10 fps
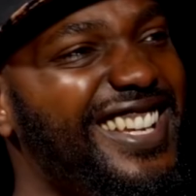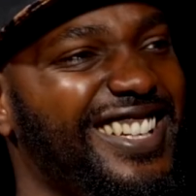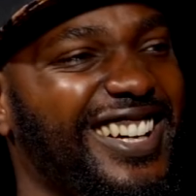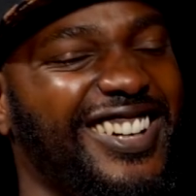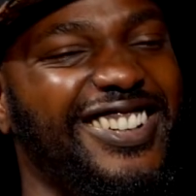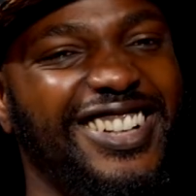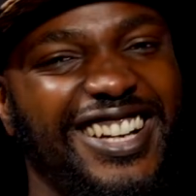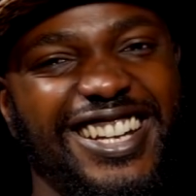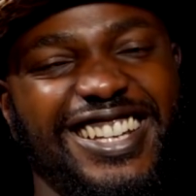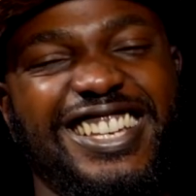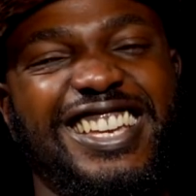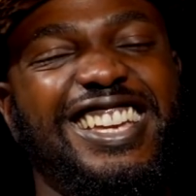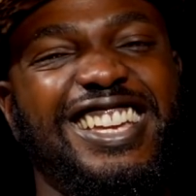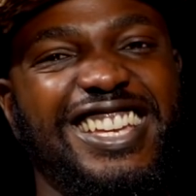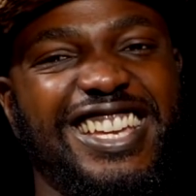you know
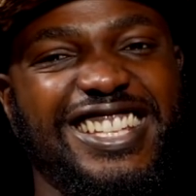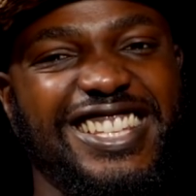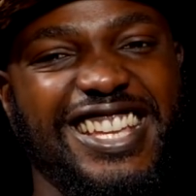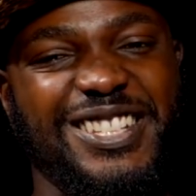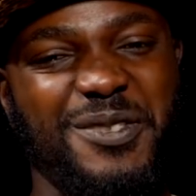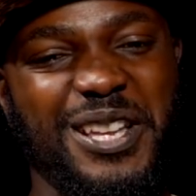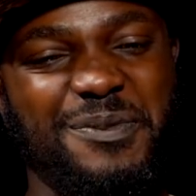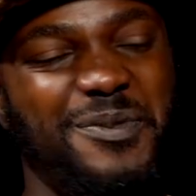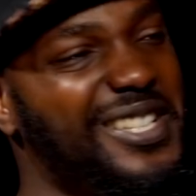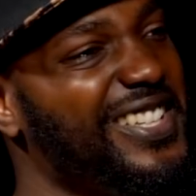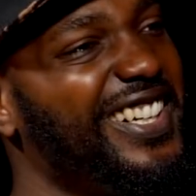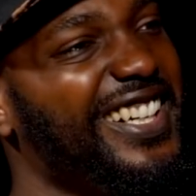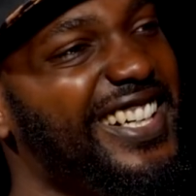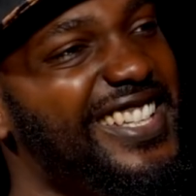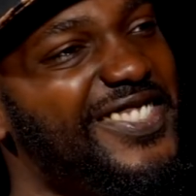it, it, it's it's
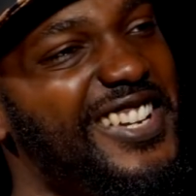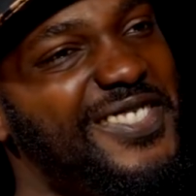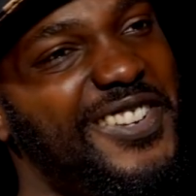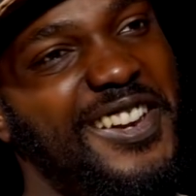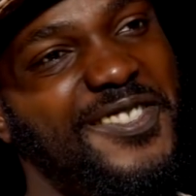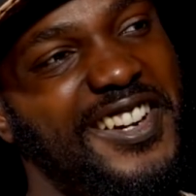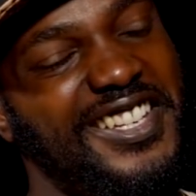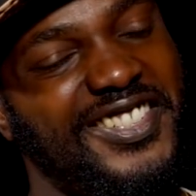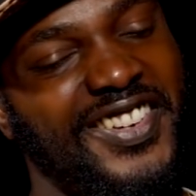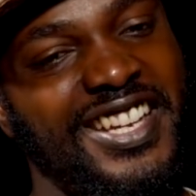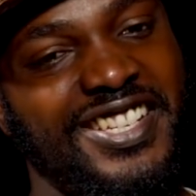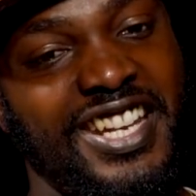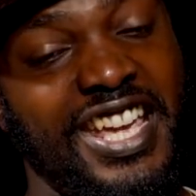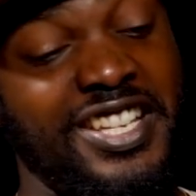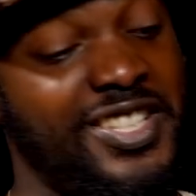bizarre it's, it's very very strange
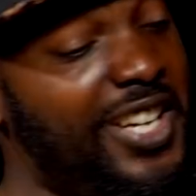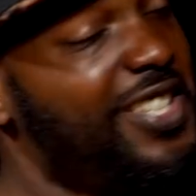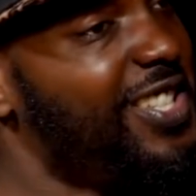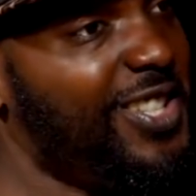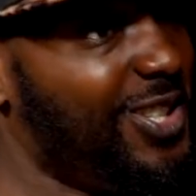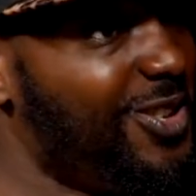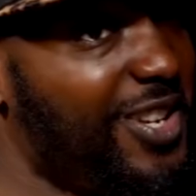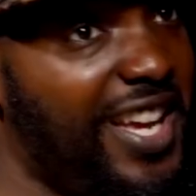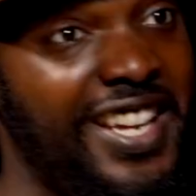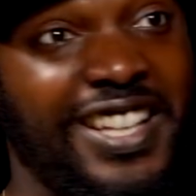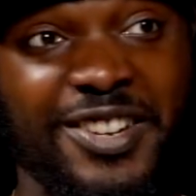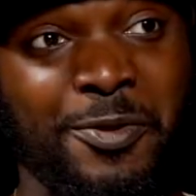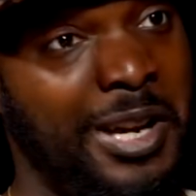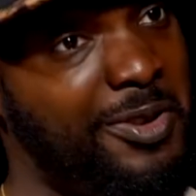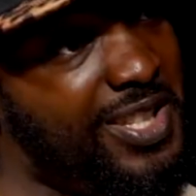and, and it's not just in the uk like
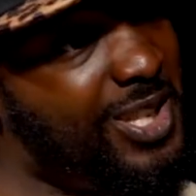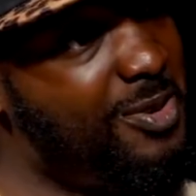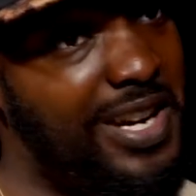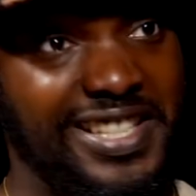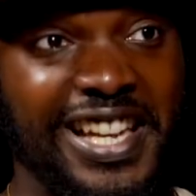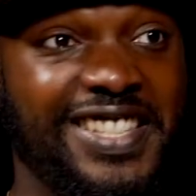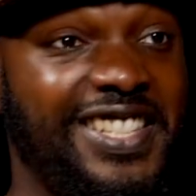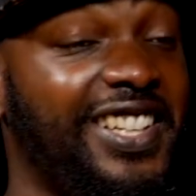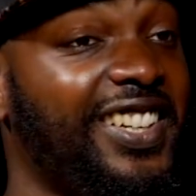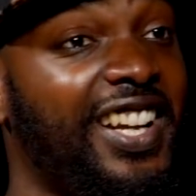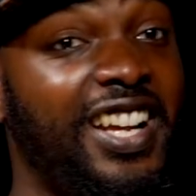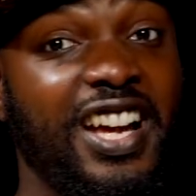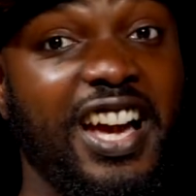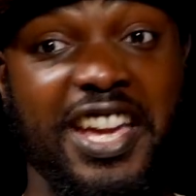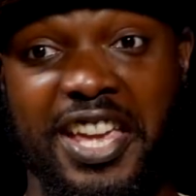when i was in the us last year
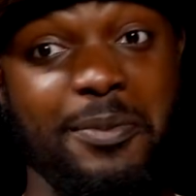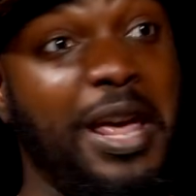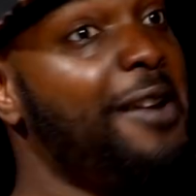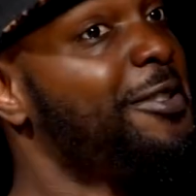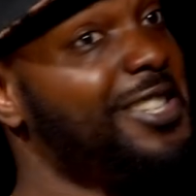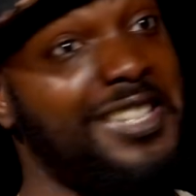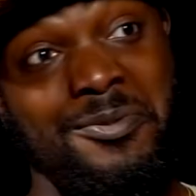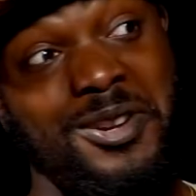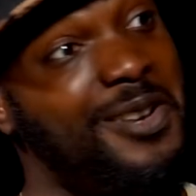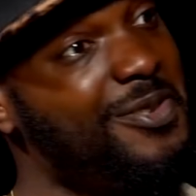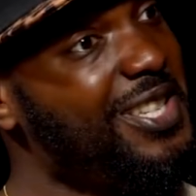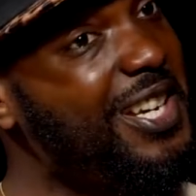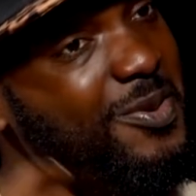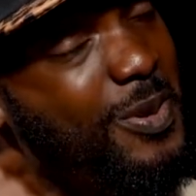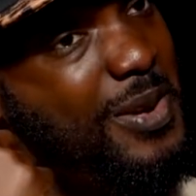i kept having the same
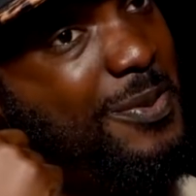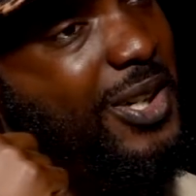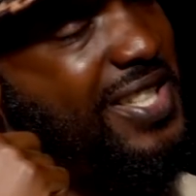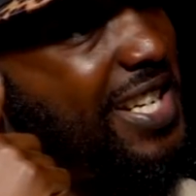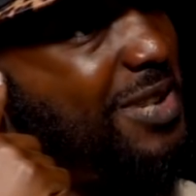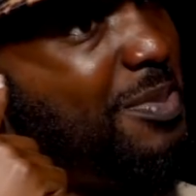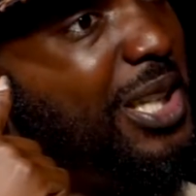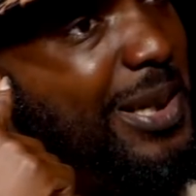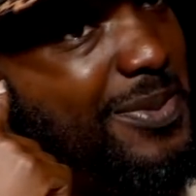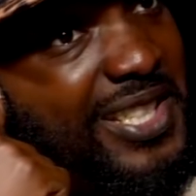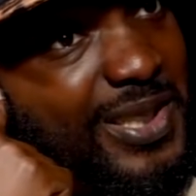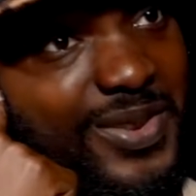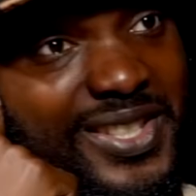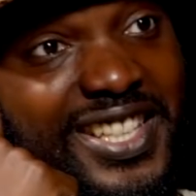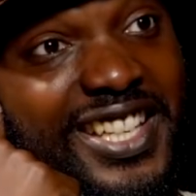conversation with people because i did meetups in
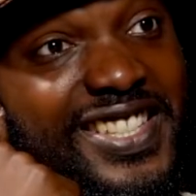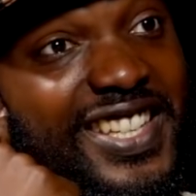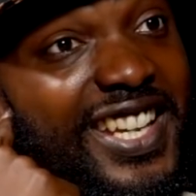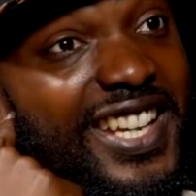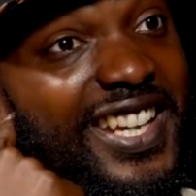different cities